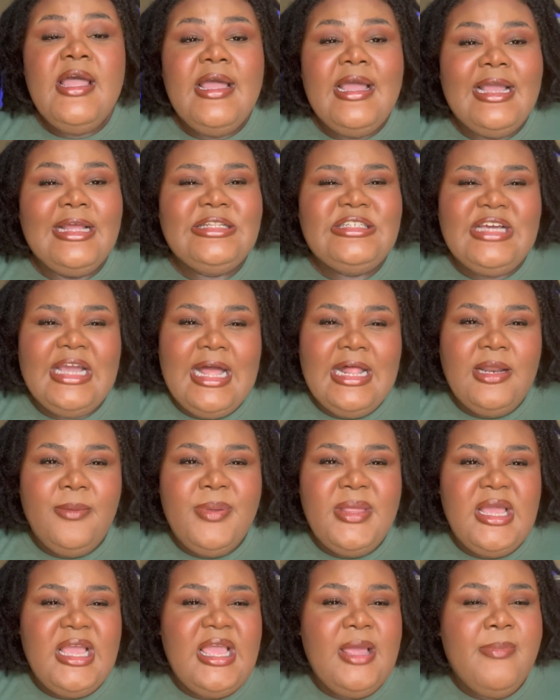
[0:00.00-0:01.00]
And to kind of
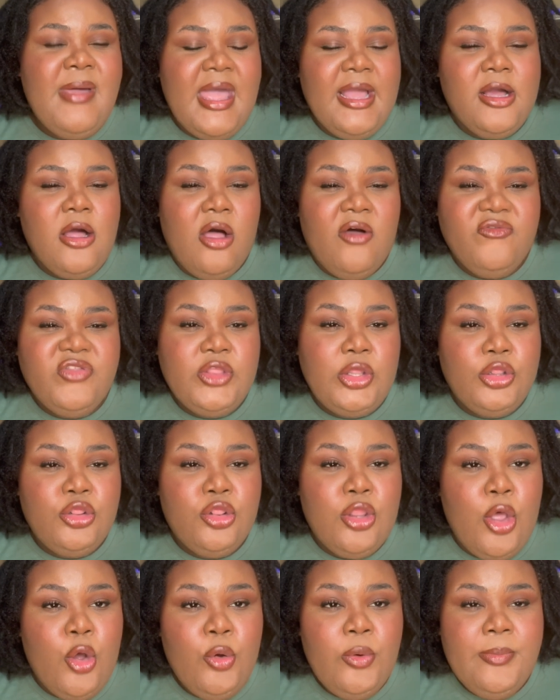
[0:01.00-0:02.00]
piggyback off the
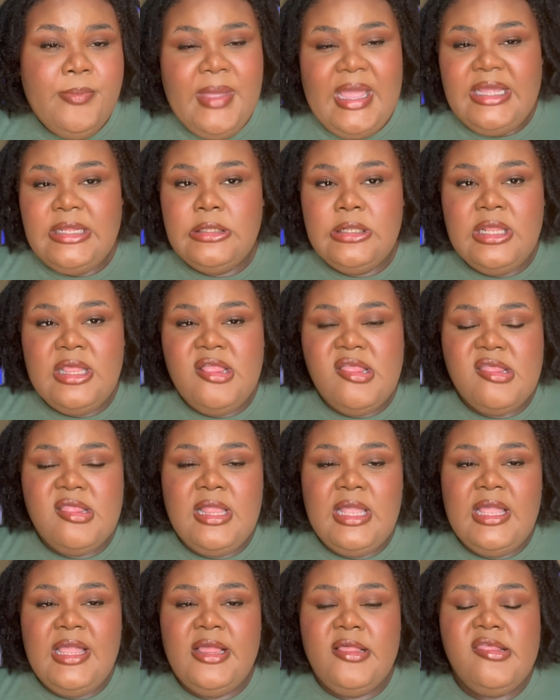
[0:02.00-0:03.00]
low maintenance thing,